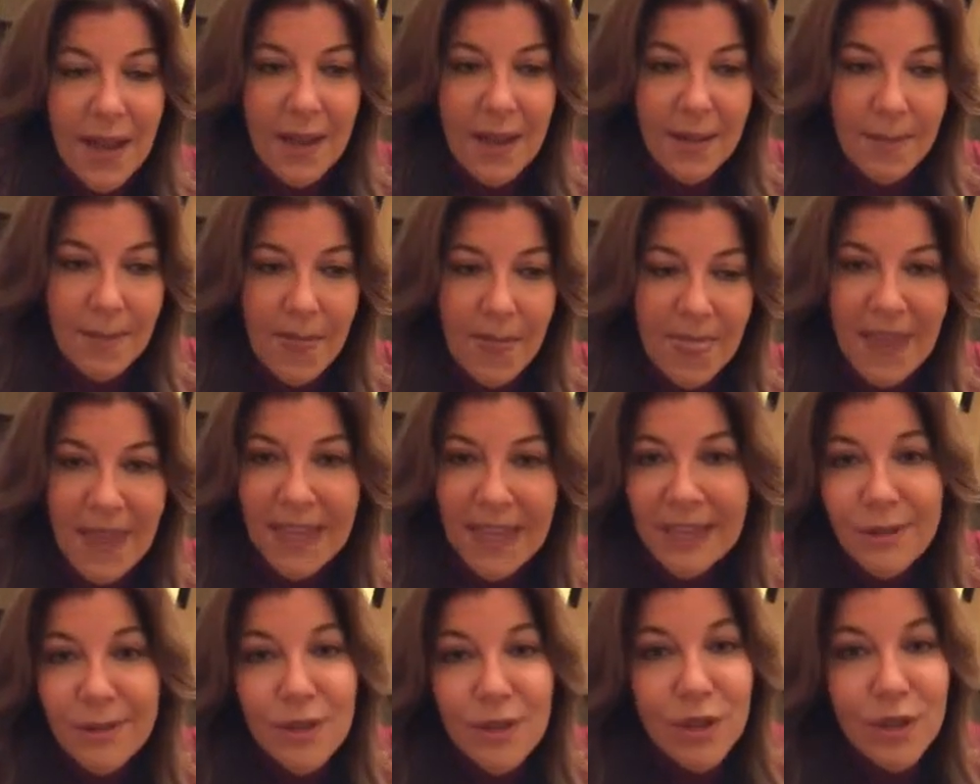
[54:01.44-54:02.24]
Thank
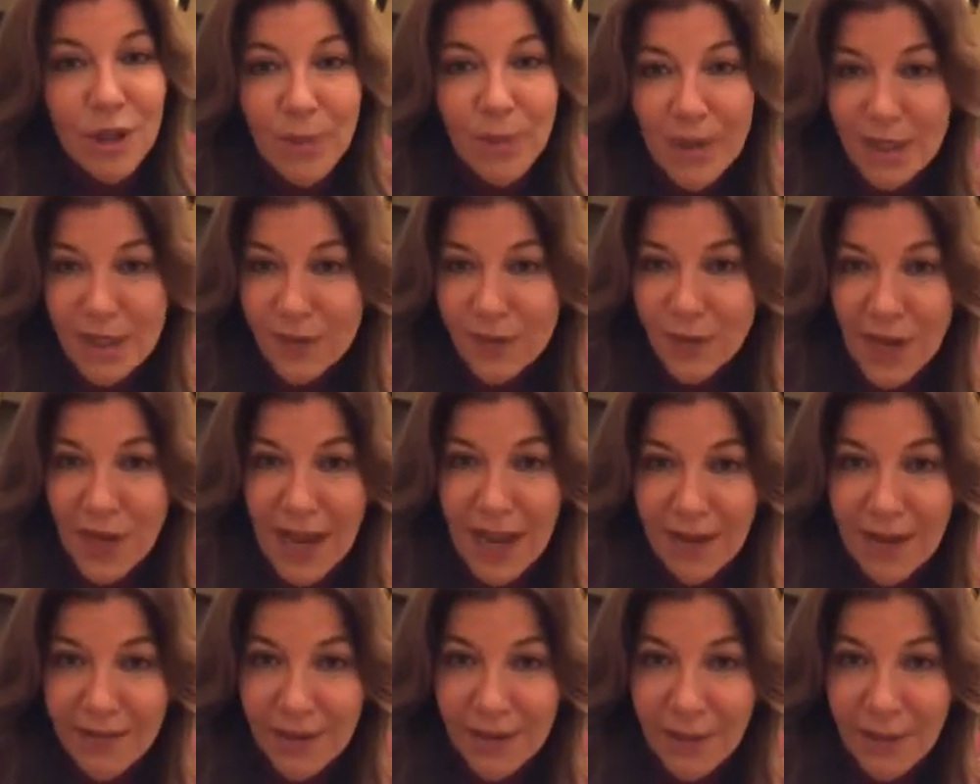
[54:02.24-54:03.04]
you so much for
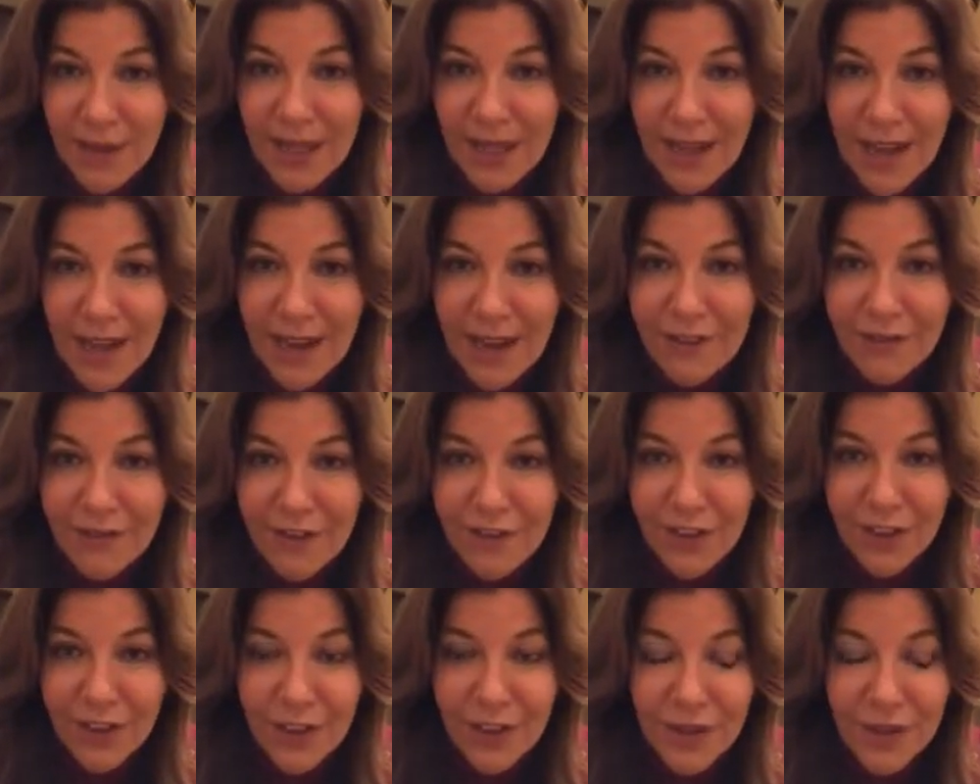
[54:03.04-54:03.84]
having me. I
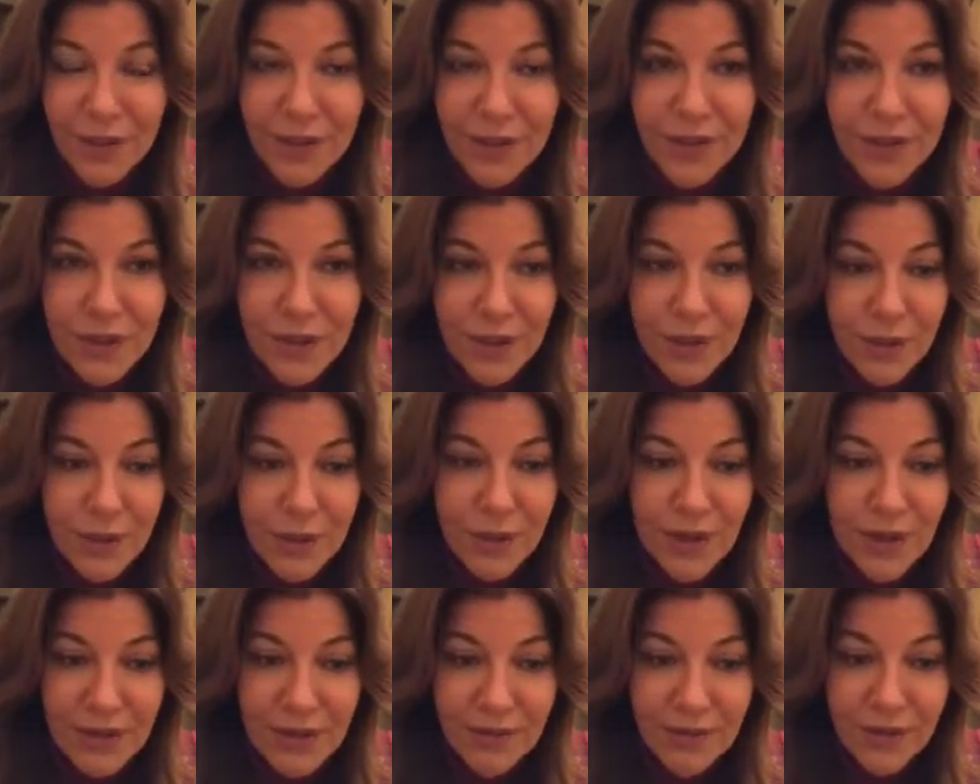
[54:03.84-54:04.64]
feel so
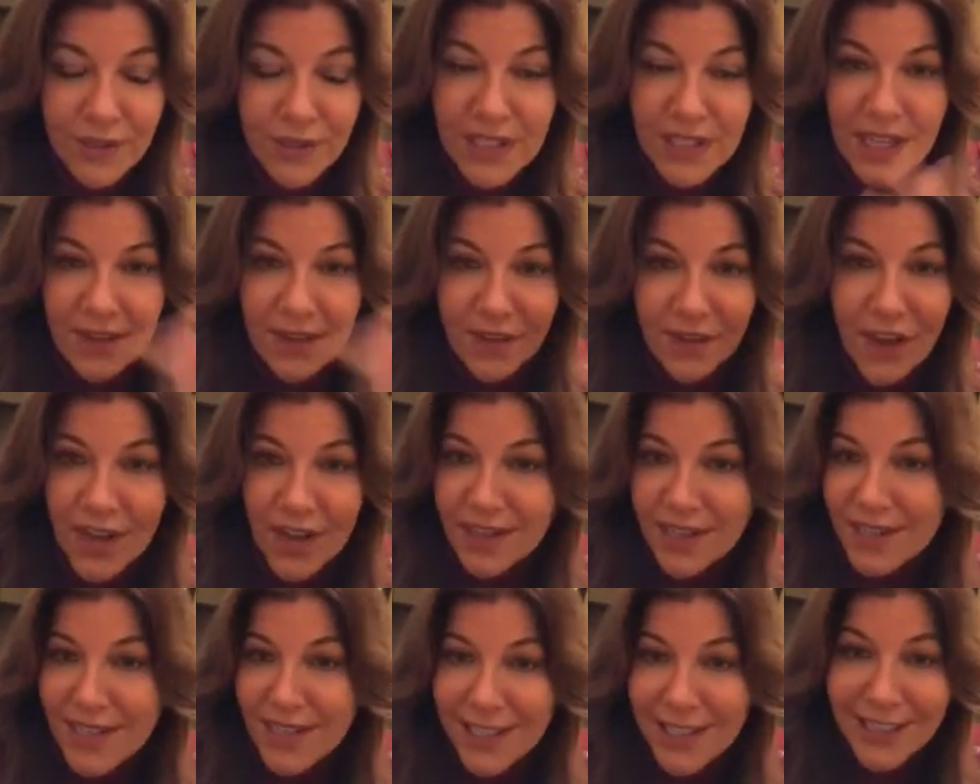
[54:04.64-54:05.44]
grateful to have
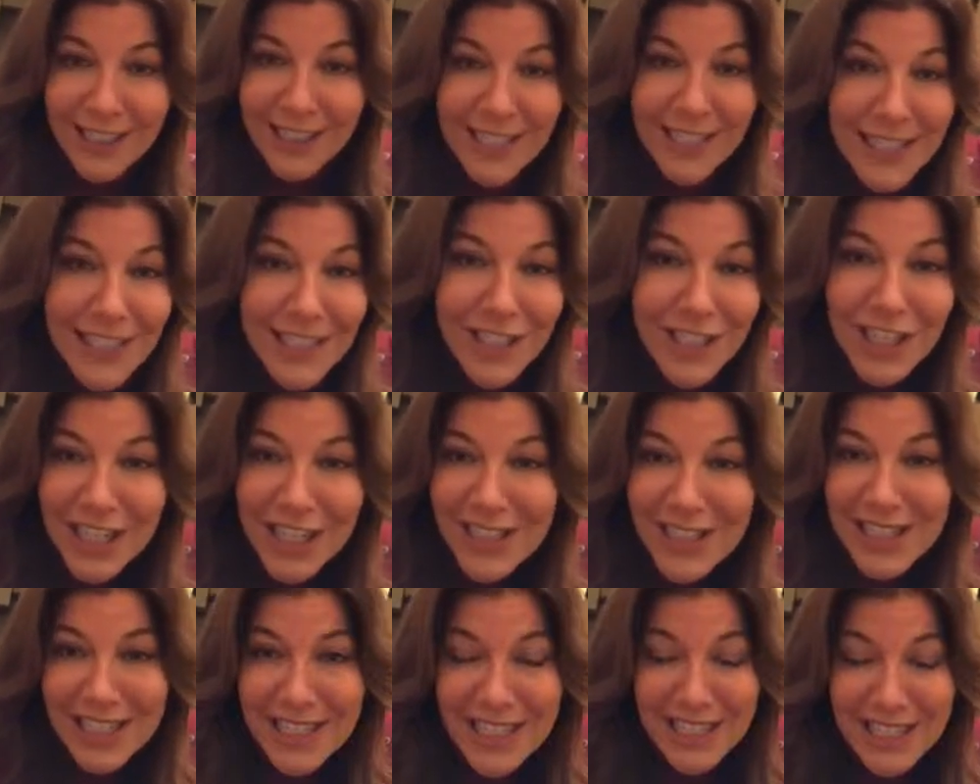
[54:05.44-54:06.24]
gotten at least a
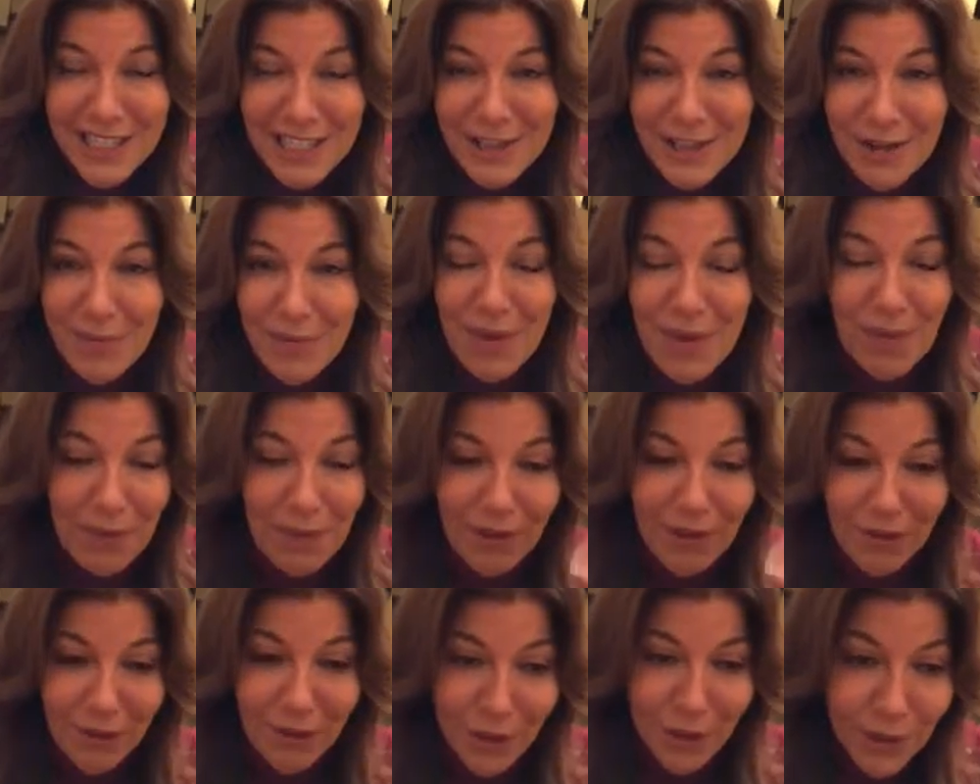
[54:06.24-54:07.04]
chance to get to know
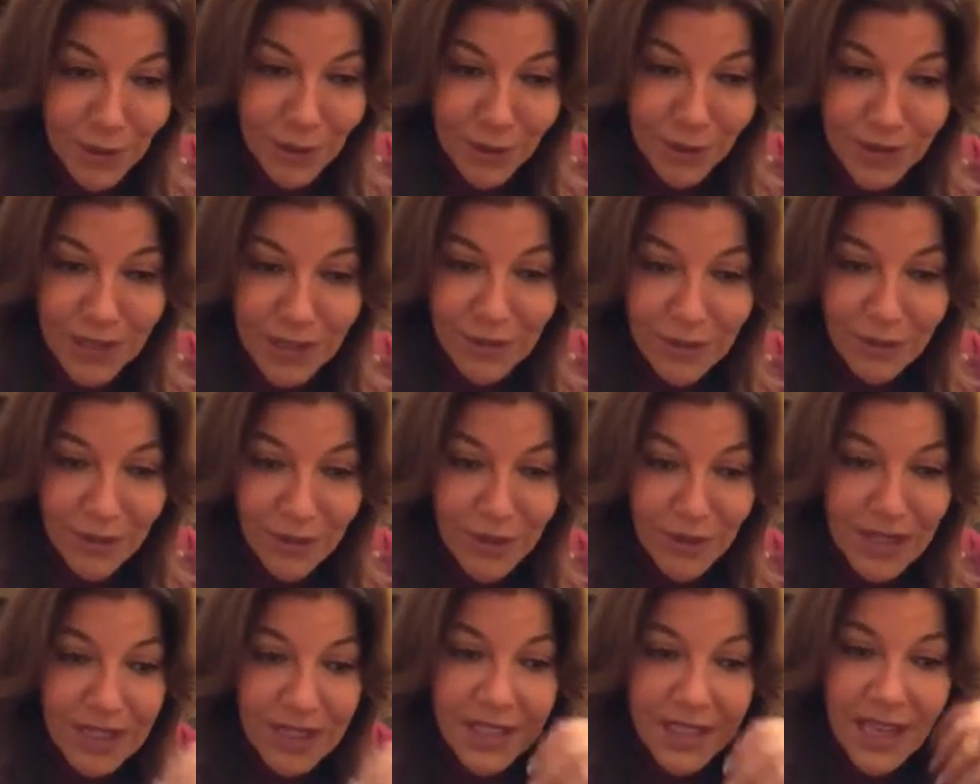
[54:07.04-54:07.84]
people virtually through
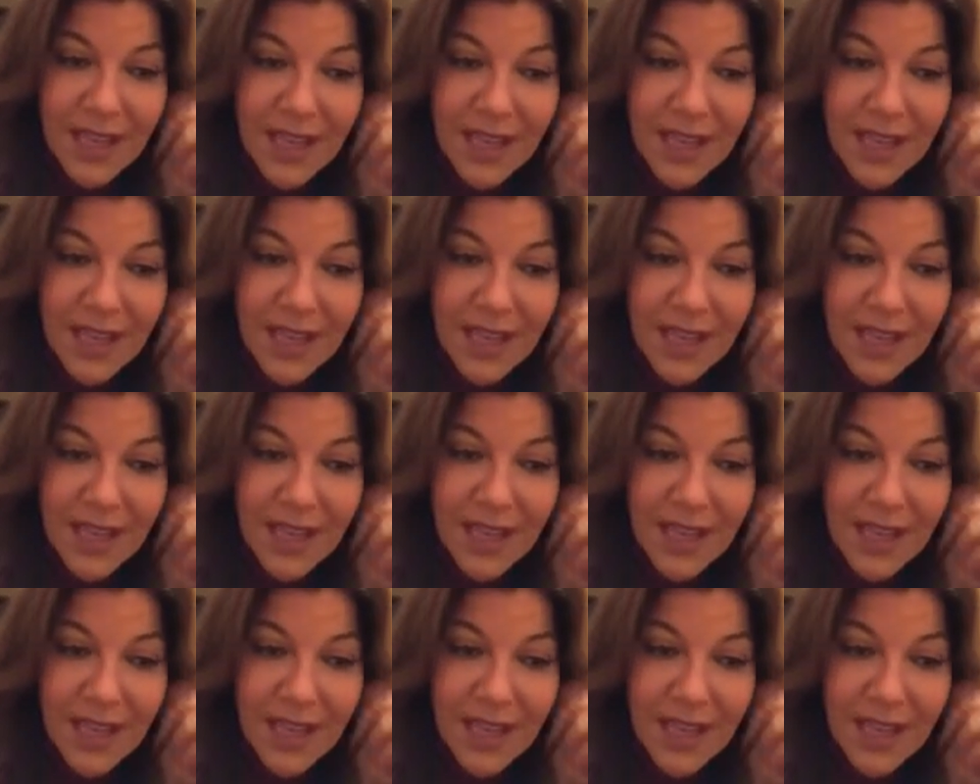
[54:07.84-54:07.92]
this.